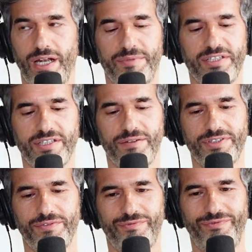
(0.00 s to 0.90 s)
and I mean,
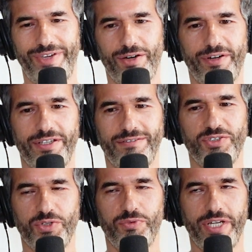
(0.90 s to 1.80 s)
Dove's a very
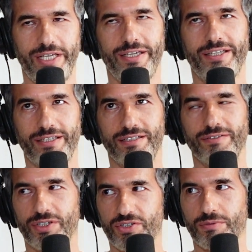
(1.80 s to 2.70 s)
unique
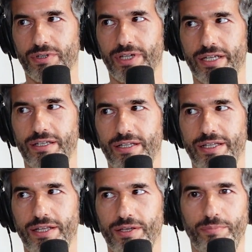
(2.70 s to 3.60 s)
individual, and
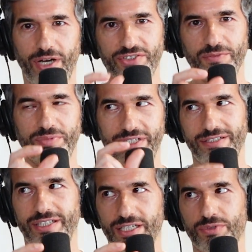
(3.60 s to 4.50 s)
the, the puzzle
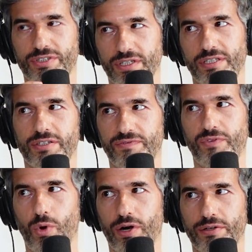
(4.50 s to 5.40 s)
piece he was looking
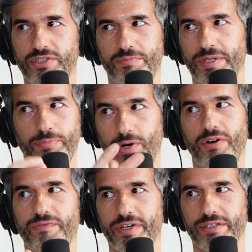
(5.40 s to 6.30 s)
for to be
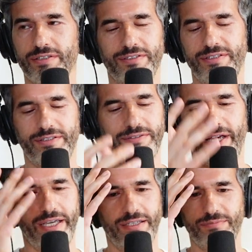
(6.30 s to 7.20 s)
perfect is
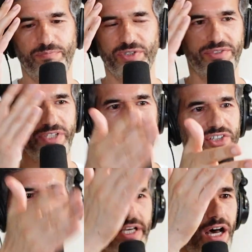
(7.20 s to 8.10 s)
like
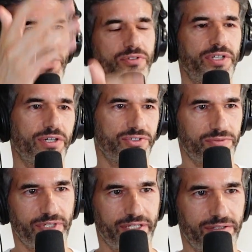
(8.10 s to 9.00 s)
potentially a hundred years
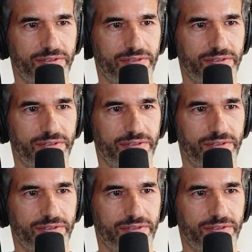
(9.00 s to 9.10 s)
away.